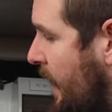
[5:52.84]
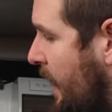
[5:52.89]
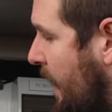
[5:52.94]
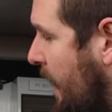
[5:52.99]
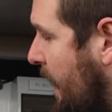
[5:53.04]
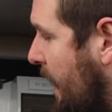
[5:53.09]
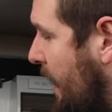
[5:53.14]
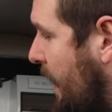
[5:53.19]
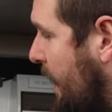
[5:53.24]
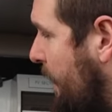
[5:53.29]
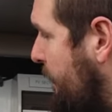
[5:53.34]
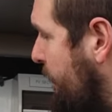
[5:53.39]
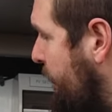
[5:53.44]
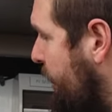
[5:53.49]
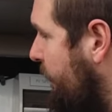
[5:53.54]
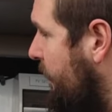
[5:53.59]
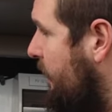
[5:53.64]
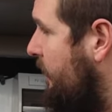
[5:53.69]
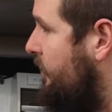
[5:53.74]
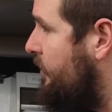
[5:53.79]

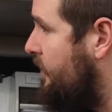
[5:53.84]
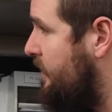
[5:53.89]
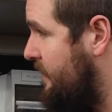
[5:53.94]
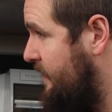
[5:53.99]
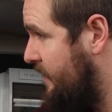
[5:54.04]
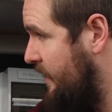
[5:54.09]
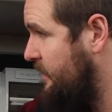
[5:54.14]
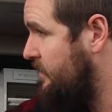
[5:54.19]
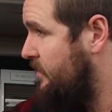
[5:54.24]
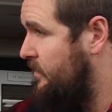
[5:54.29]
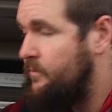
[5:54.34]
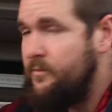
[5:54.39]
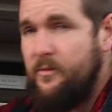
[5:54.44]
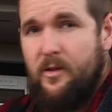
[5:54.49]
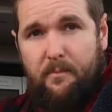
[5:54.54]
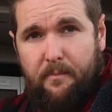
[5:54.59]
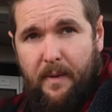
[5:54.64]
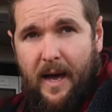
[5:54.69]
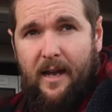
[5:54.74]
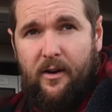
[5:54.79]
The system,
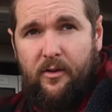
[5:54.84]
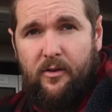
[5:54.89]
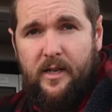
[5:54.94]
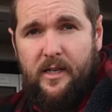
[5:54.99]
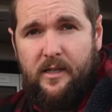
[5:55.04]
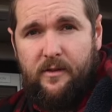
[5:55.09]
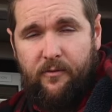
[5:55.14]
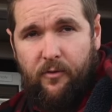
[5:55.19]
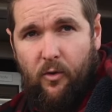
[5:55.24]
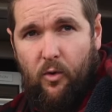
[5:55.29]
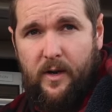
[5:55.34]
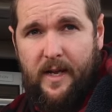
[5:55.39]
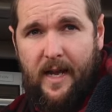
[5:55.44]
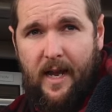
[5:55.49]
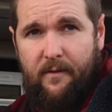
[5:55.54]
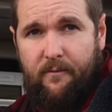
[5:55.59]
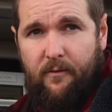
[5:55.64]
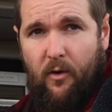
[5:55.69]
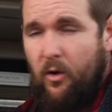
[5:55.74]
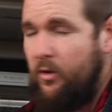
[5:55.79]
the battery is
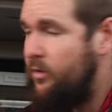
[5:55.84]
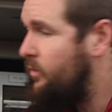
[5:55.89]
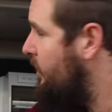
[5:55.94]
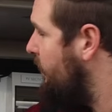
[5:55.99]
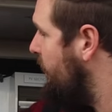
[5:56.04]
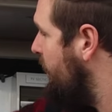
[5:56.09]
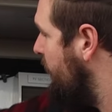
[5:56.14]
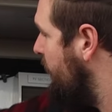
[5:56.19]
48 volt.